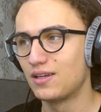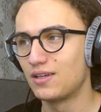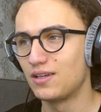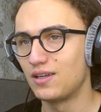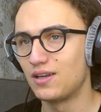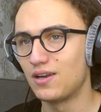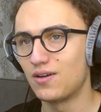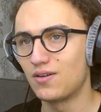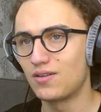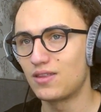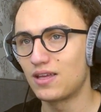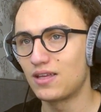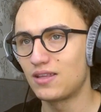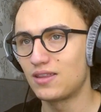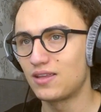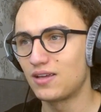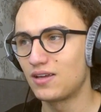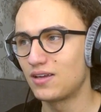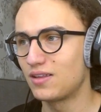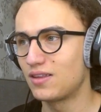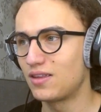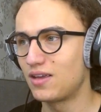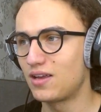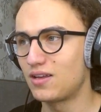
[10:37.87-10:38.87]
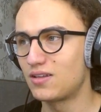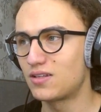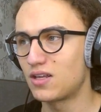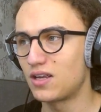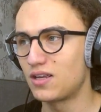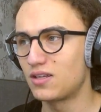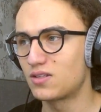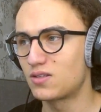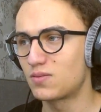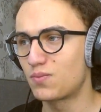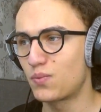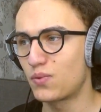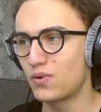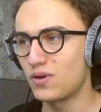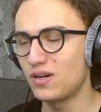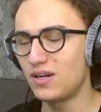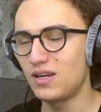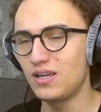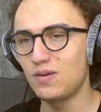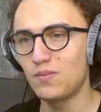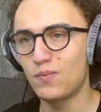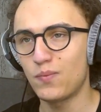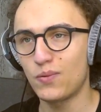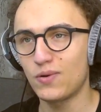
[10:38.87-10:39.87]
You know, it's
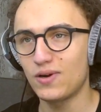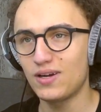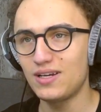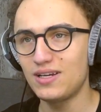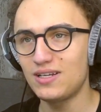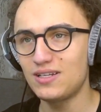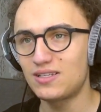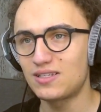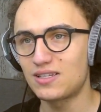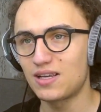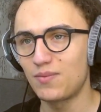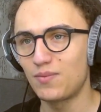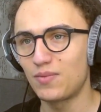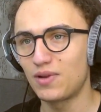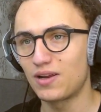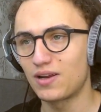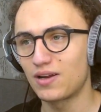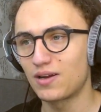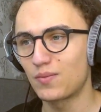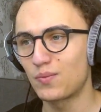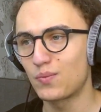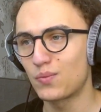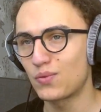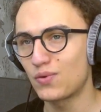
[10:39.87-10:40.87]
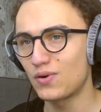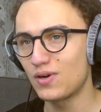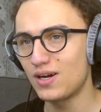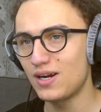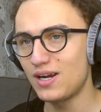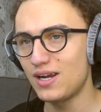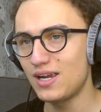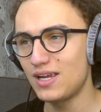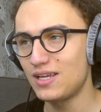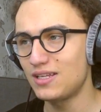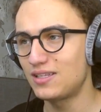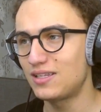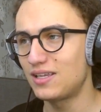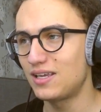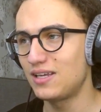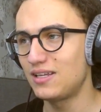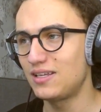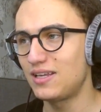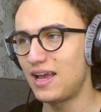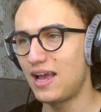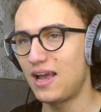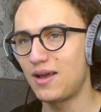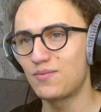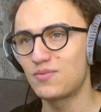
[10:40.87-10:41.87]
pretty similar, pretty
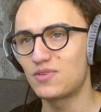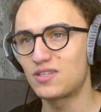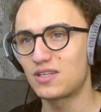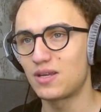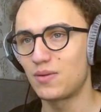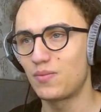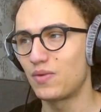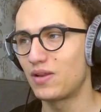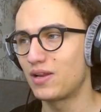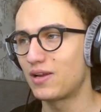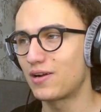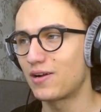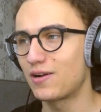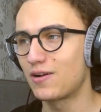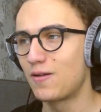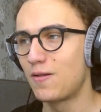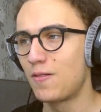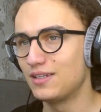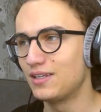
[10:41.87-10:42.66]
damn similar.